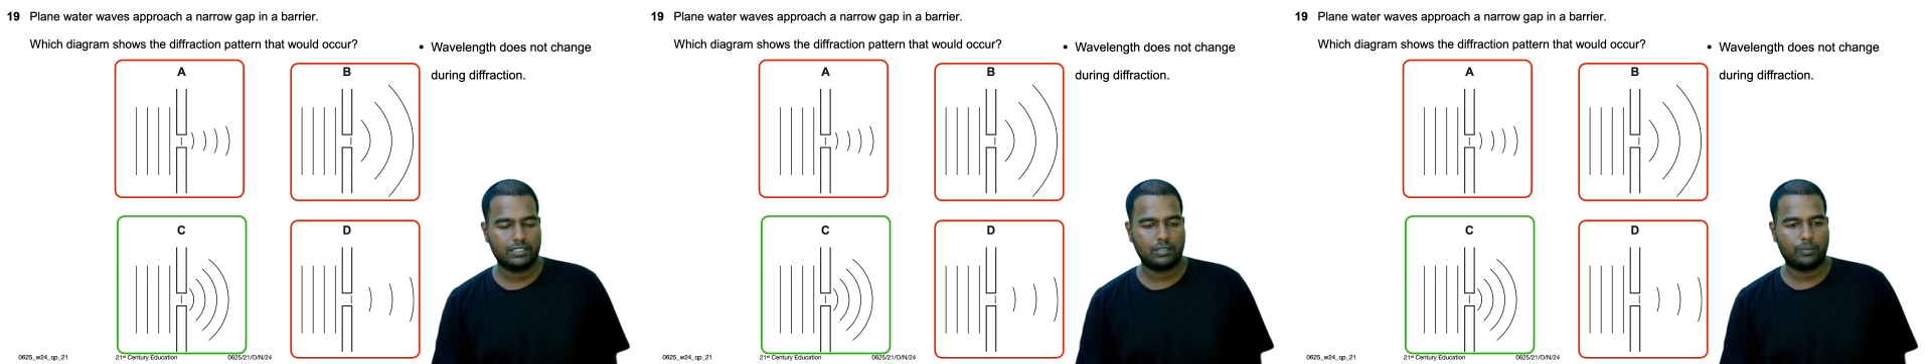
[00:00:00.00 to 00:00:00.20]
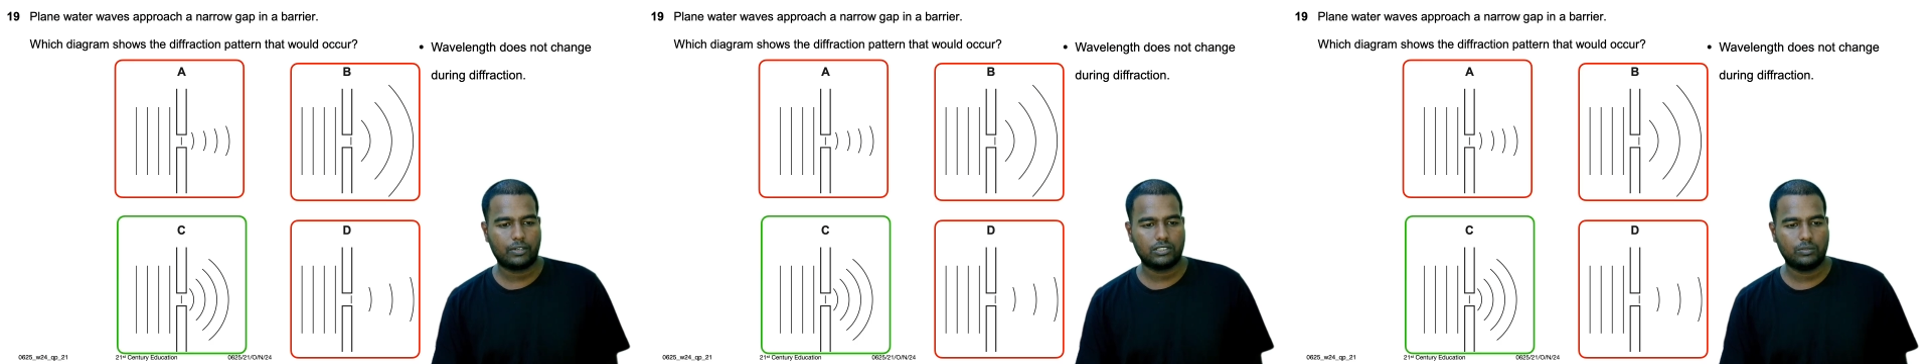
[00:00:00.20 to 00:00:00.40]

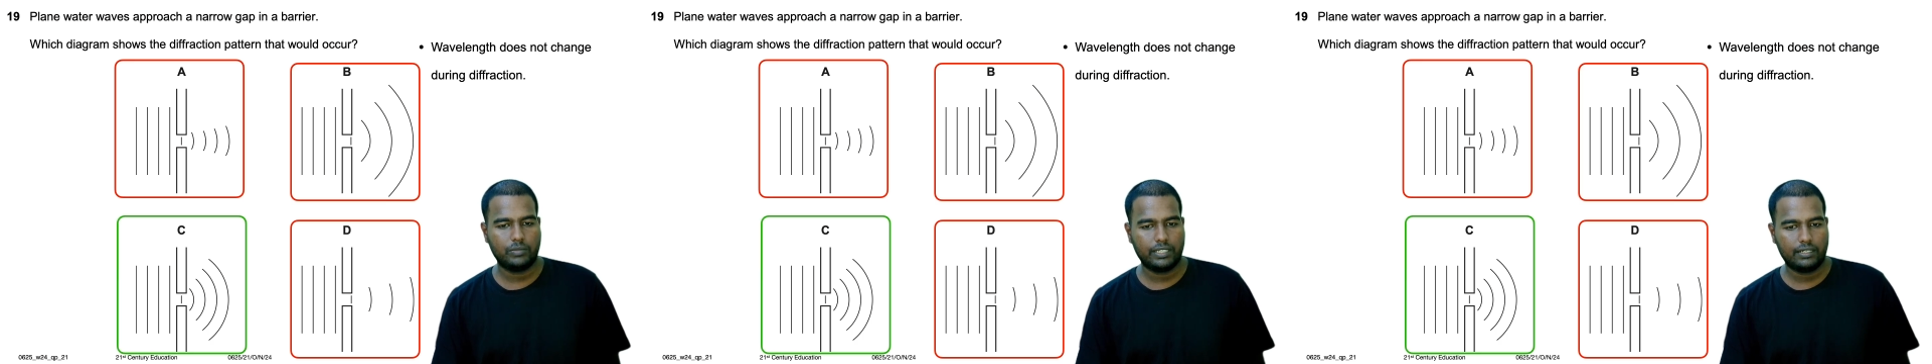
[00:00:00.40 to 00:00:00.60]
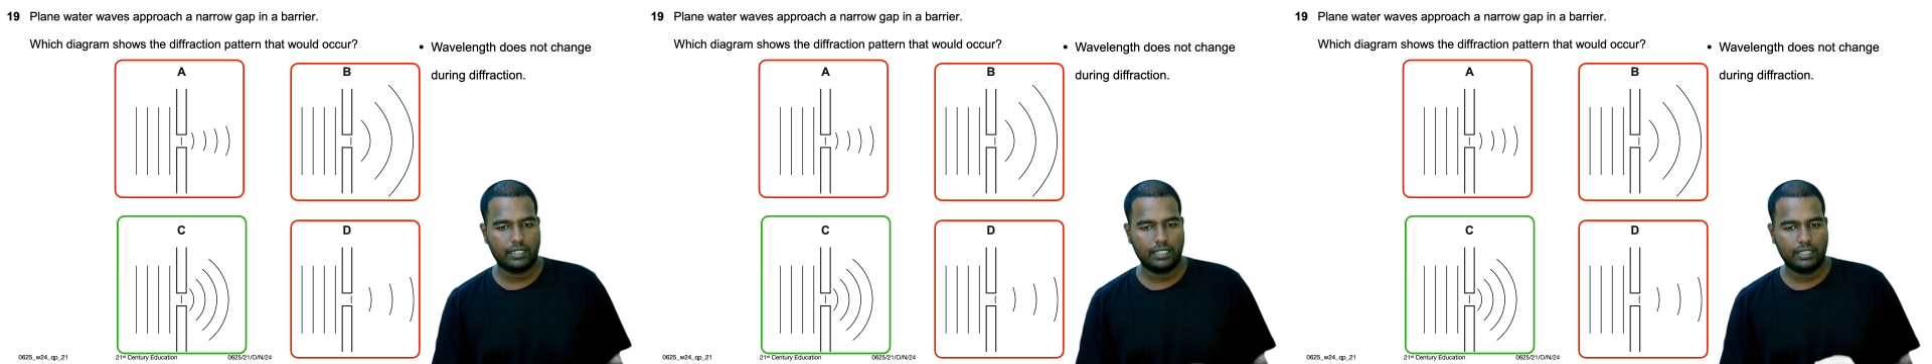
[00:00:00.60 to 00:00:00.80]

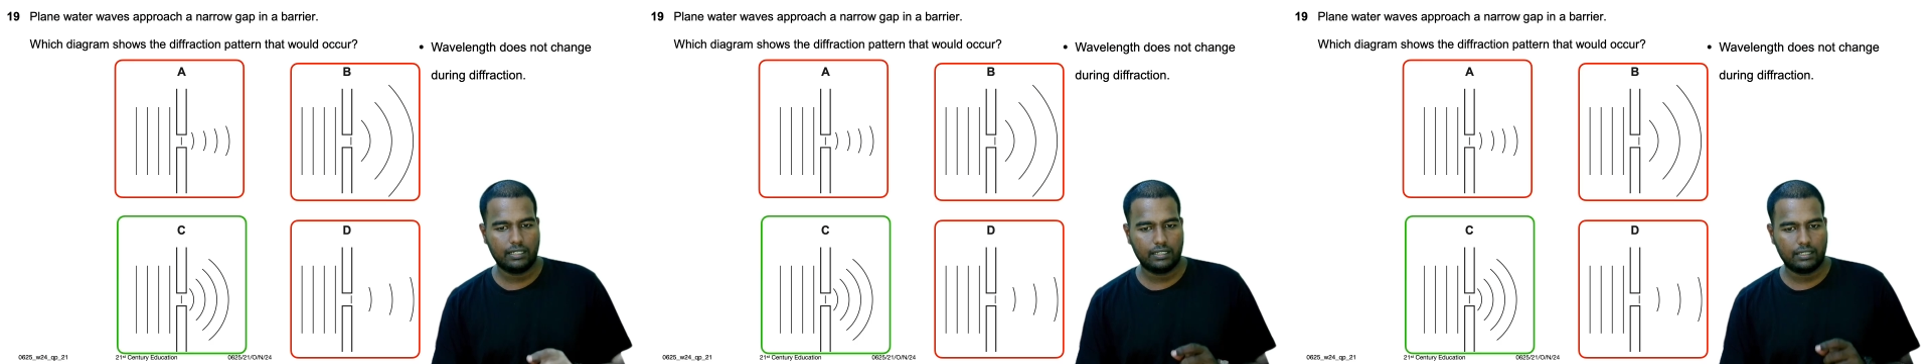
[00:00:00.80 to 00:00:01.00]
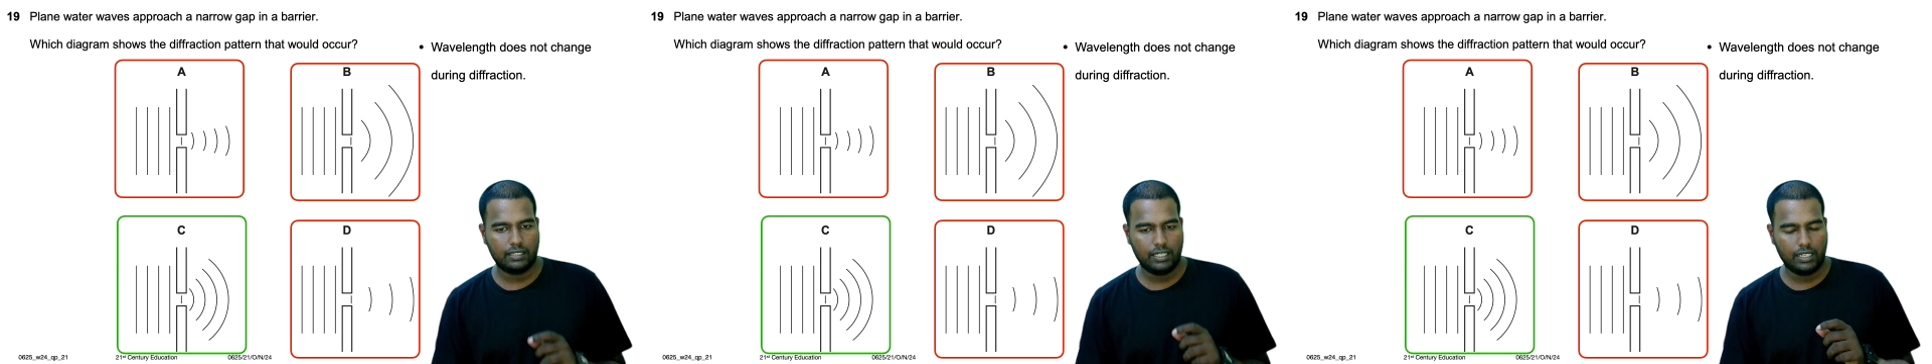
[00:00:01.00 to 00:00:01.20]

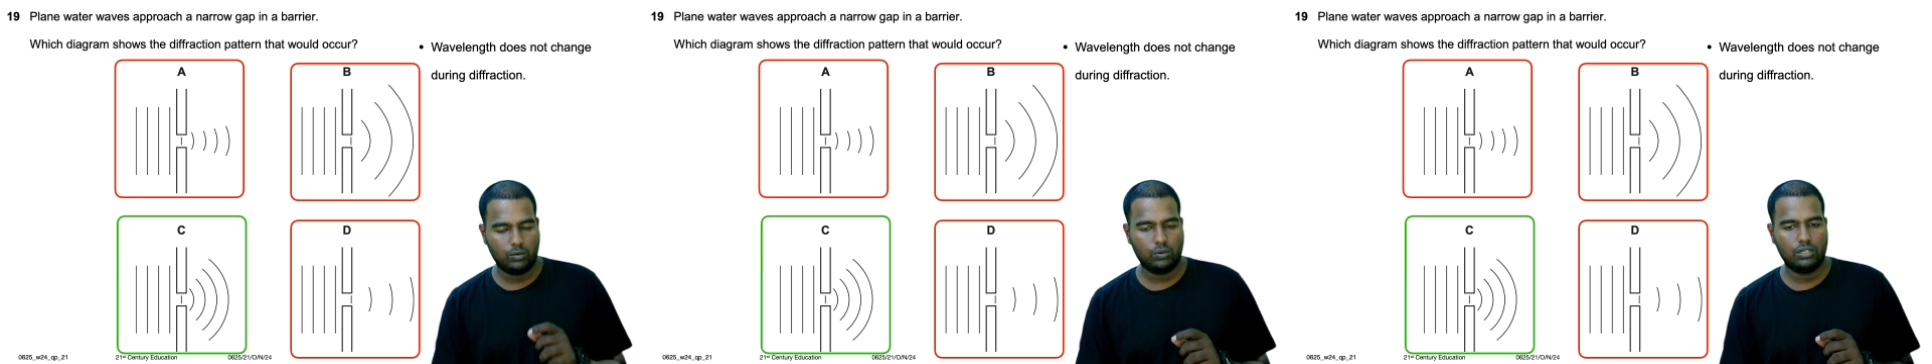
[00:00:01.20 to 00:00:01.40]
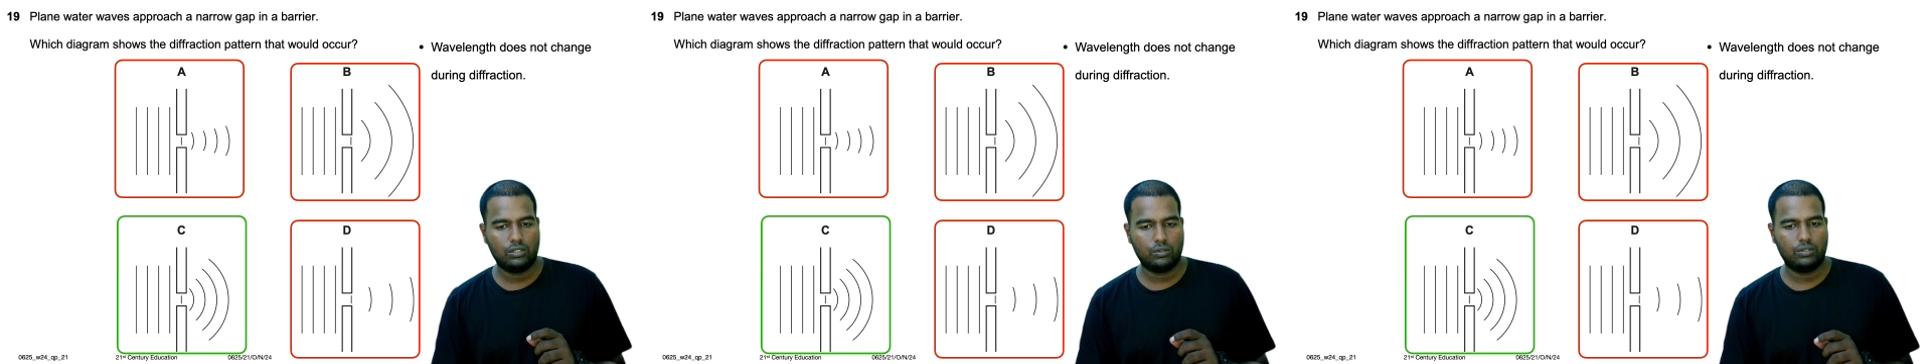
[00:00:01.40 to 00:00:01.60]
approximately
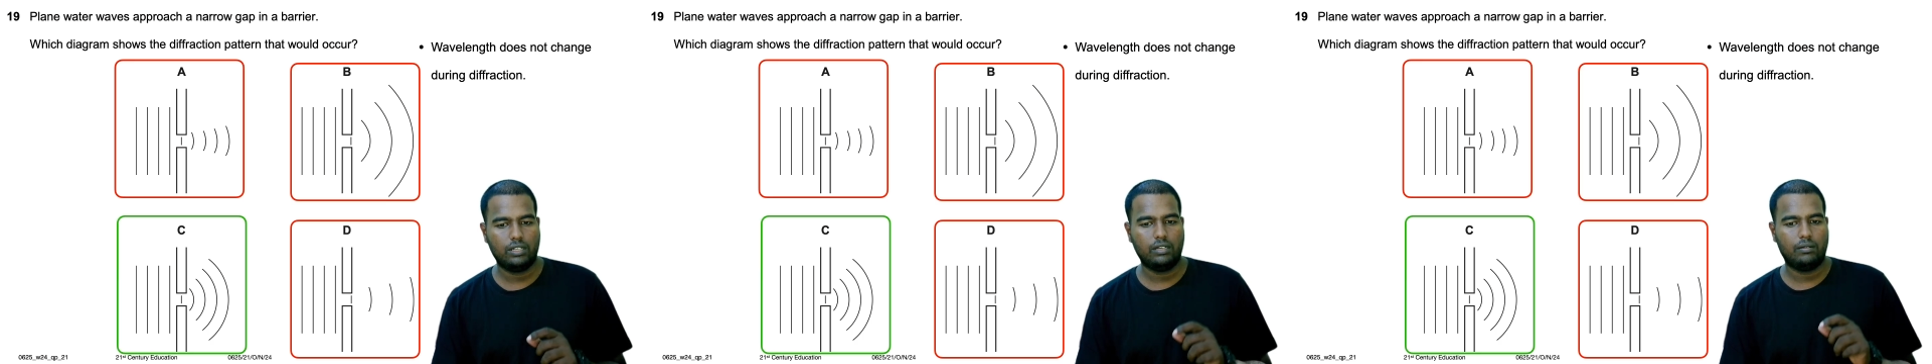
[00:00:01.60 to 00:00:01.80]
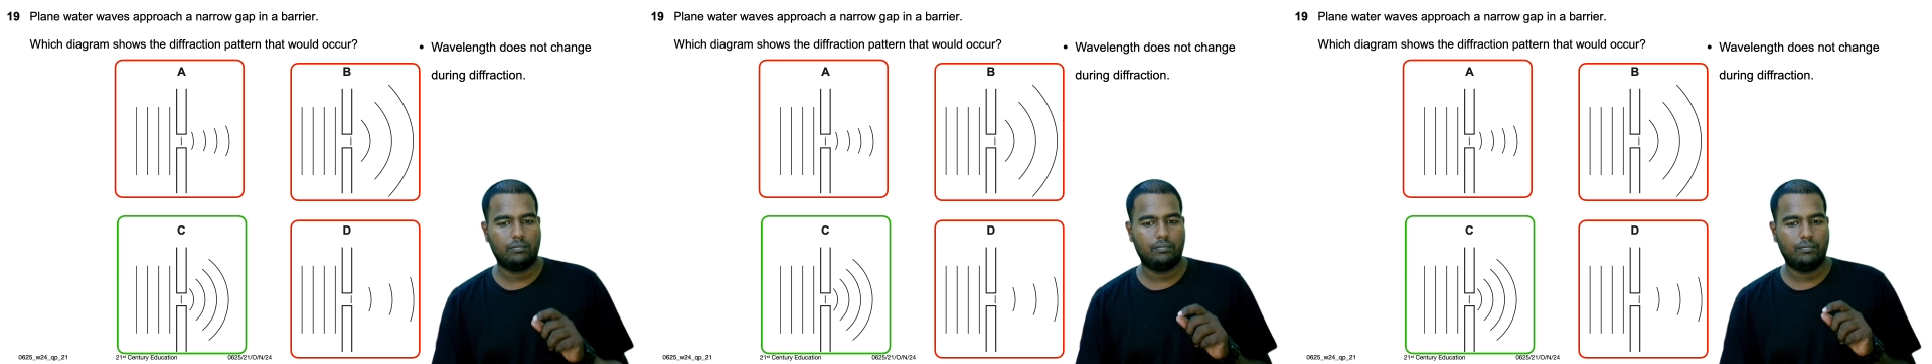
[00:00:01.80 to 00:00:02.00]
equal to
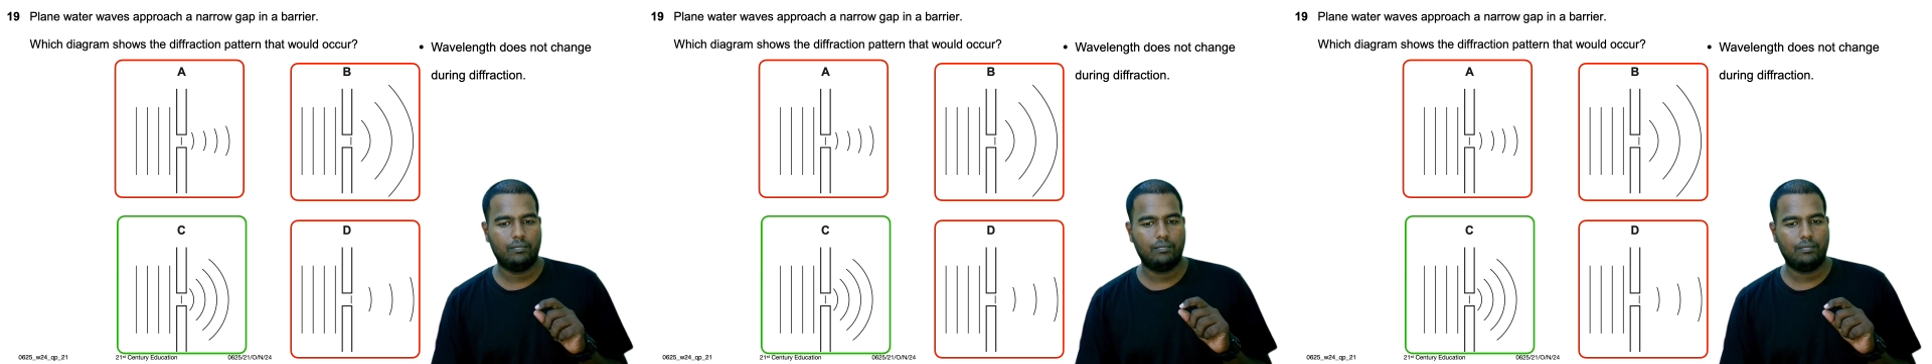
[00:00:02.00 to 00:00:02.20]
the